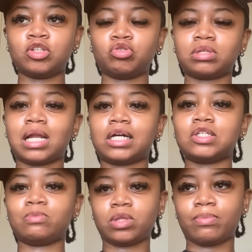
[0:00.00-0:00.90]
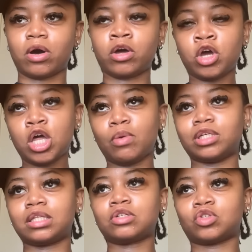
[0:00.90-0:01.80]
juice and like a smoothie bar,
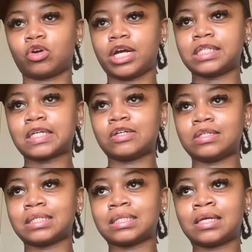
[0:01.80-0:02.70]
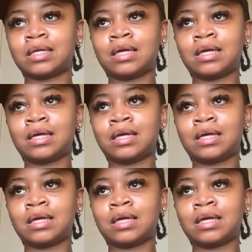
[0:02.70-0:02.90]
which I think is great because